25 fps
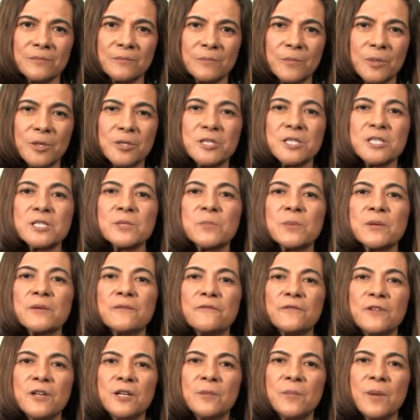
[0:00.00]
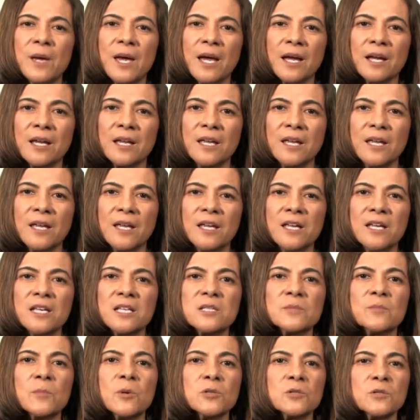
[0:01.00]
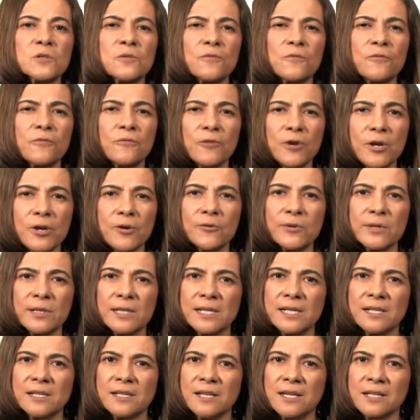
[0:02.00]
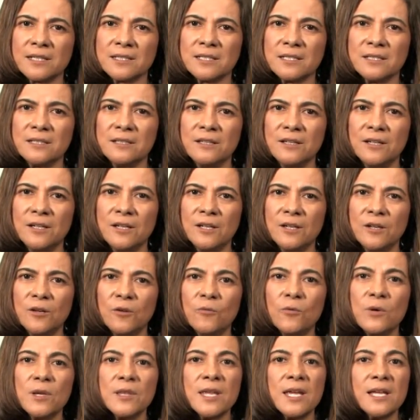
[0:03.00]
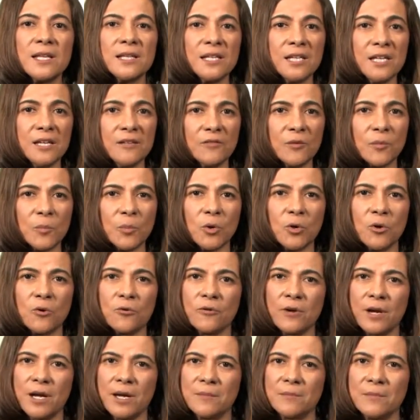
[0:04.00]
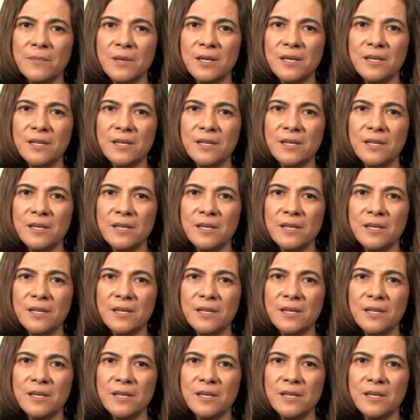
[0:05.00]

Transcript: Participant feedback is most frequently collected when they leave a program.